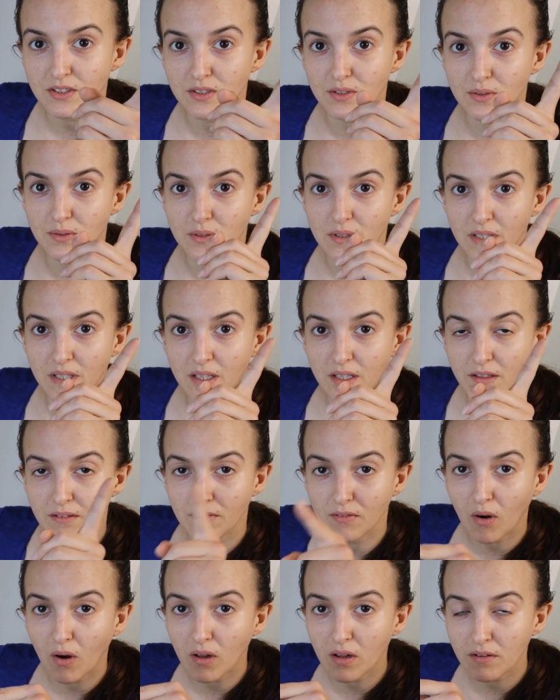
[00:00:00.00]
to
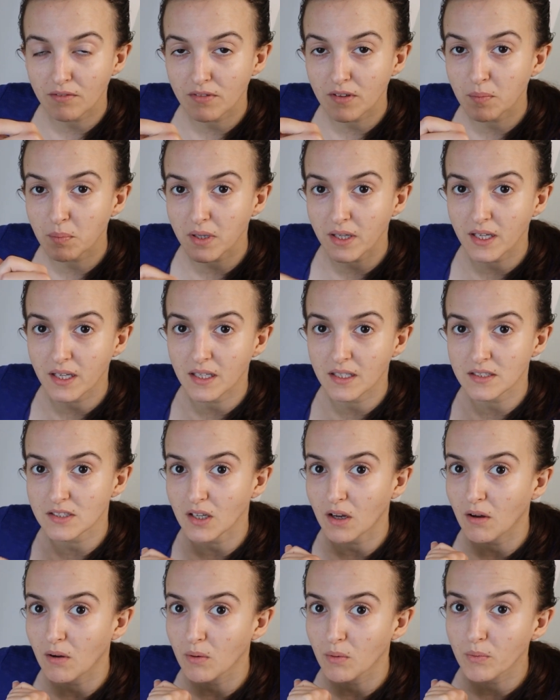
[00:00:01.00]
give all of the plants
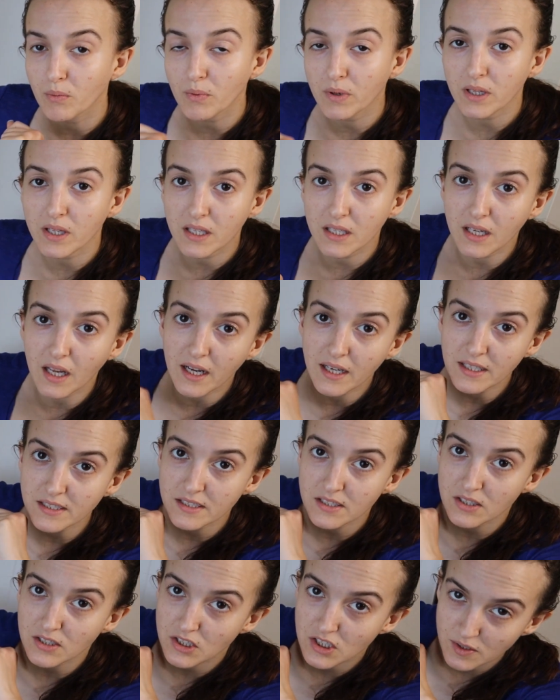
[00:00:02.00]
a really
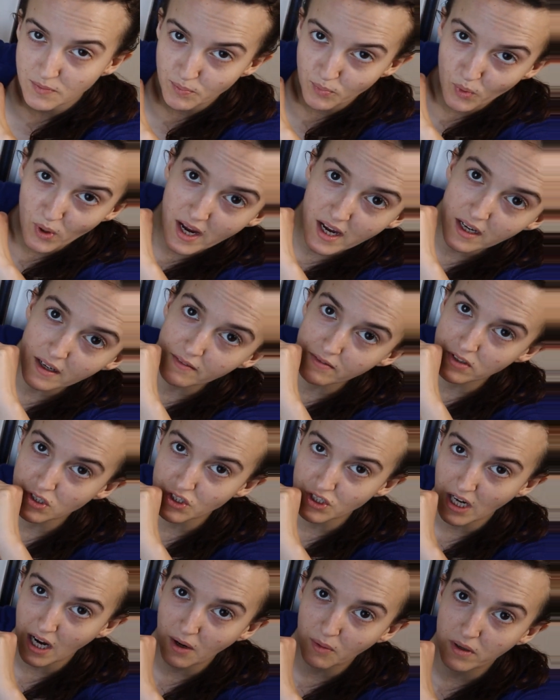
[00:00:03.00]
nice spray of the
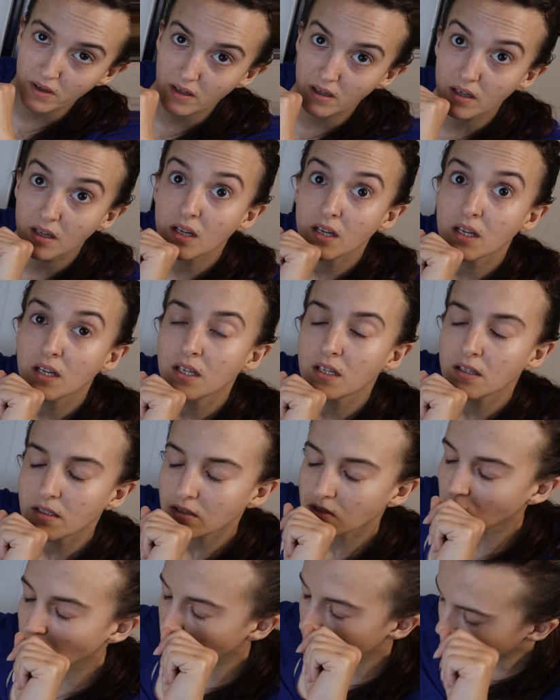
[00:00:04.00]
shower.
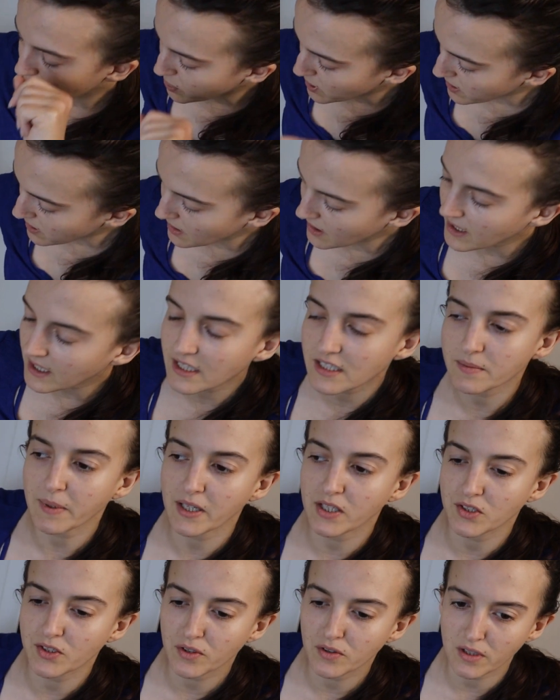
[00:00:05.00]
Please
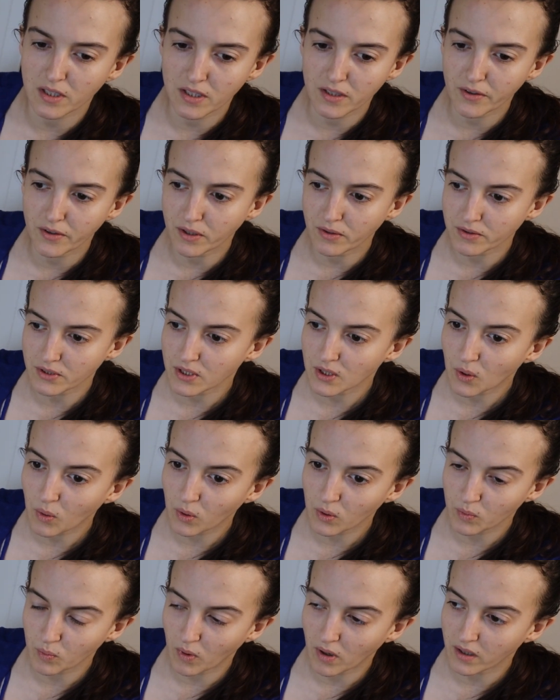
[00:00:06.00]
make sure that you're using
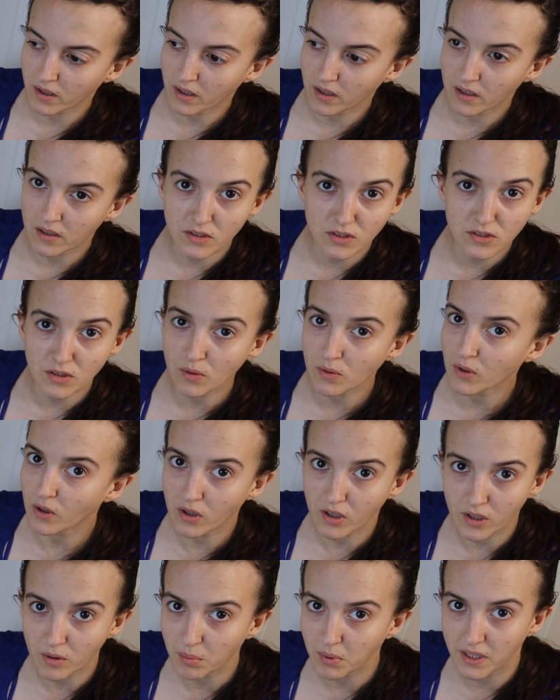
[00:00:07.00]
cold water. Don't
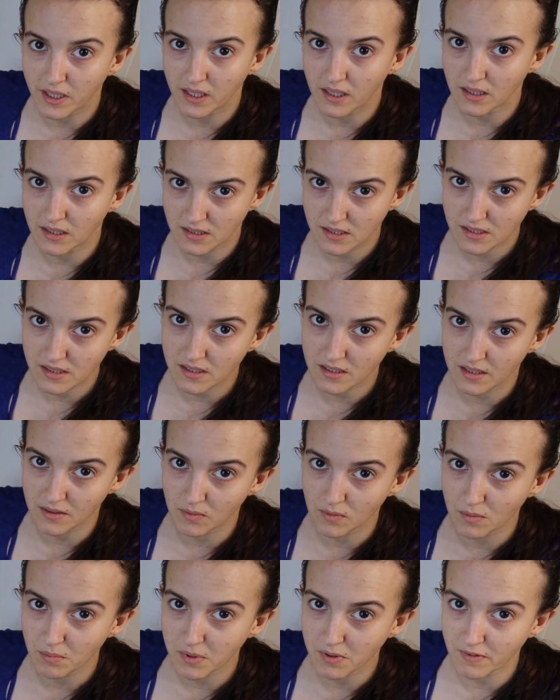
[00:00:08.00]
cook your plants. It
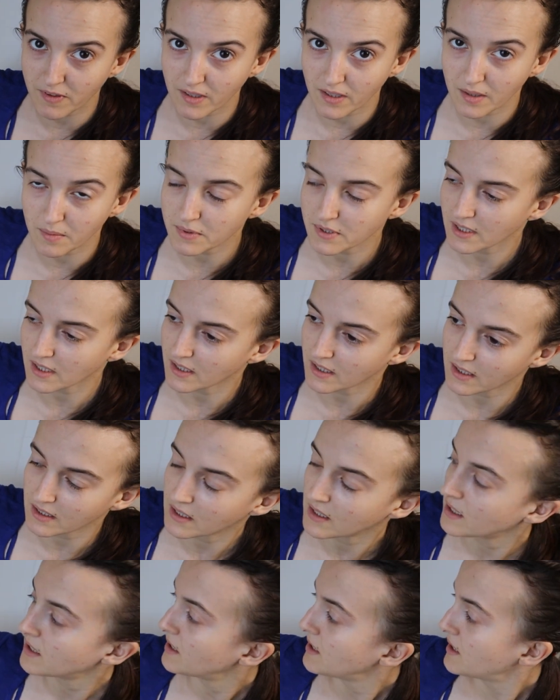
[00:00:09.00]
will be very upsetting.